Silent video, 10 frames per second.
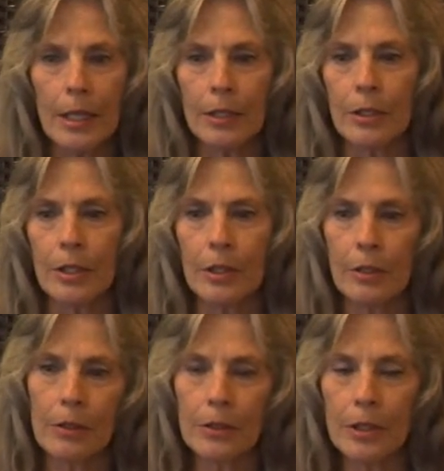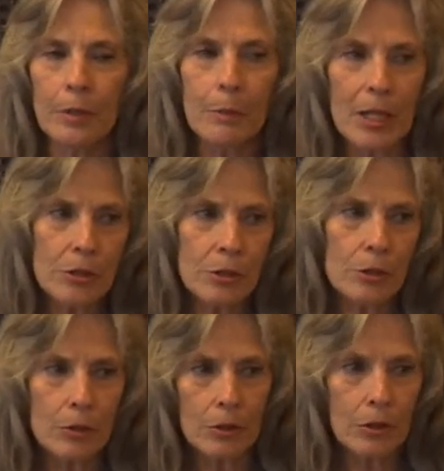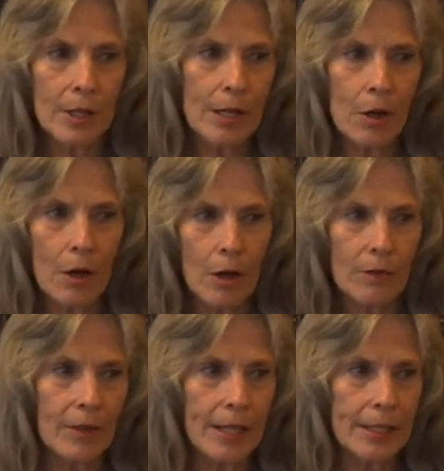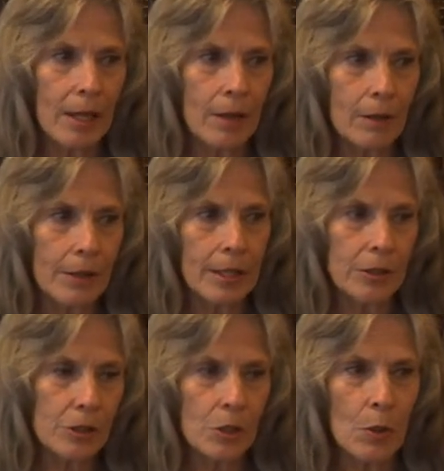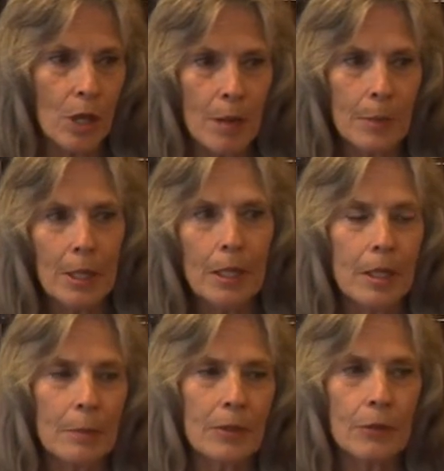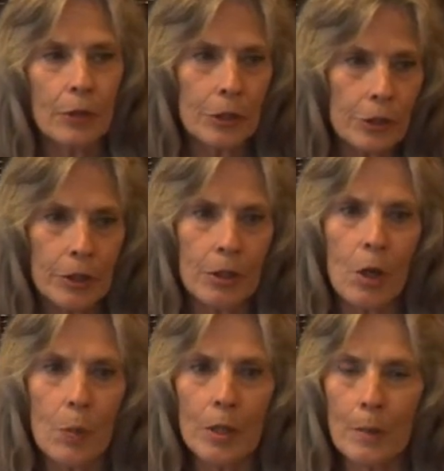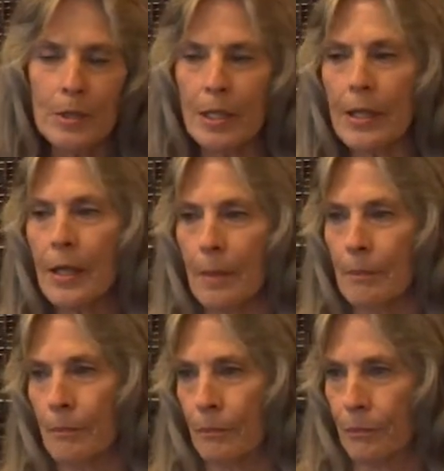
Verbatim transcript: You, you know, you're going to make sure who they are, find out, are they going to show up before you're going to open up to them.